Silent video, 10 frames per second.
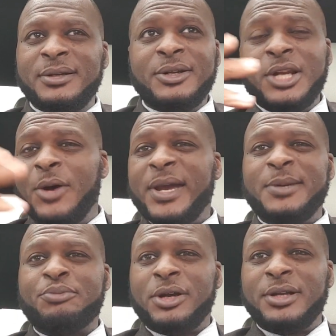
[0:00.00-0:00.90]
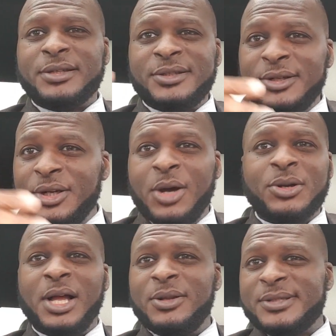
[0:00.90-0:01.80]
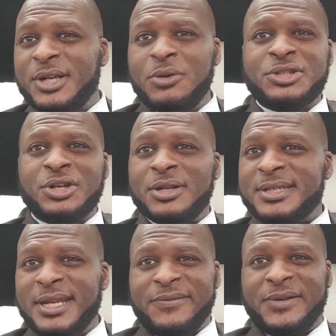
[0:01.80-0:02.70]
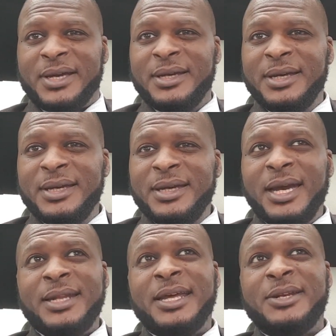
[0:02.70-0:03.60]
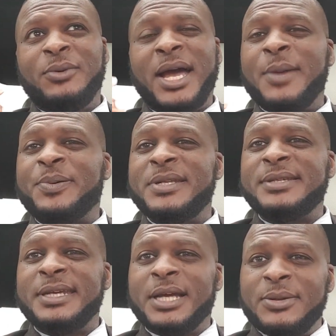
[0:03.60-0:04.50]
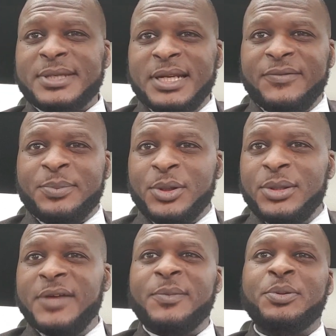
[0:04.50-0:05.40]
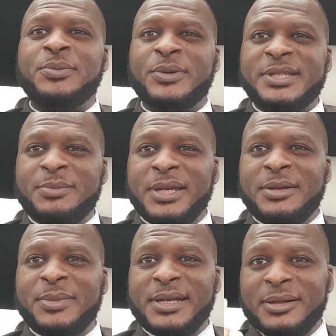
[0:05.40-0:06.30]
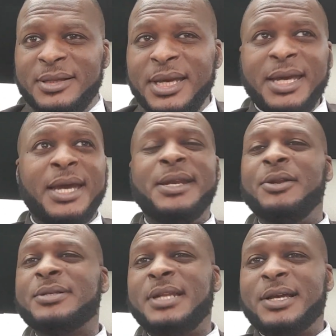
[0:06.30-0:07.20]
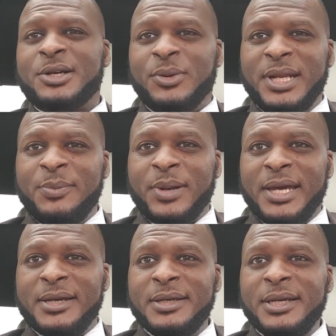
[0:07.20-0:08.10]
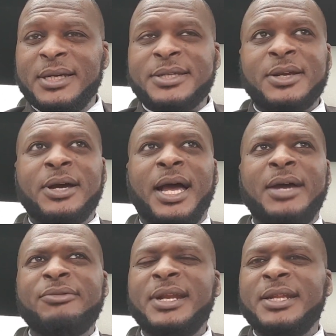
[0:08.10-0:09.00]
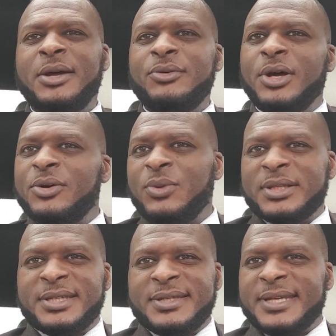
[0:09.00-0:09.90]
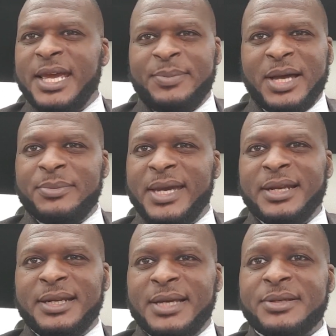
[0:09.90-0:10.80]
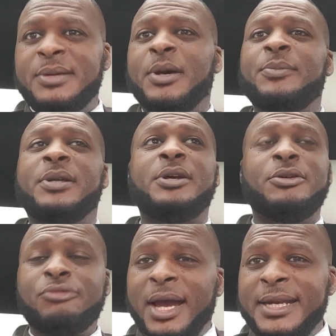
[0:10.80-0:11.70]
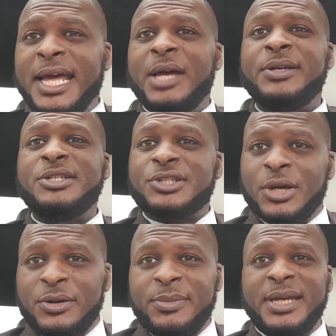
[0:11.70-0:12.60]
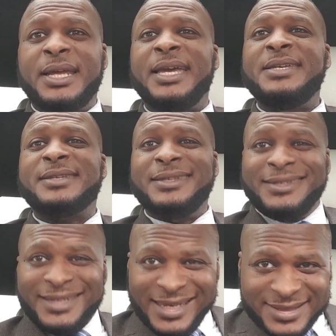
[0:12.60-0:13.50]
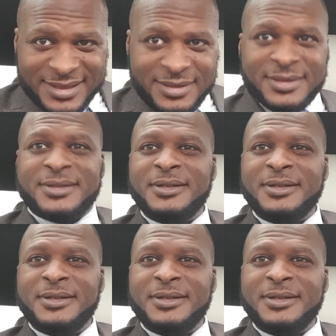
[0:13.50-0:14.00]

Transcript: no end product, no goals, no shots, nothing. And then what happens? He goes to Liverpool. Liverpool puts him in the middle and looks like a quality player. So I really don't know what to say about Maitland-Niles at the moment. Right now, he's showing me that he's a decent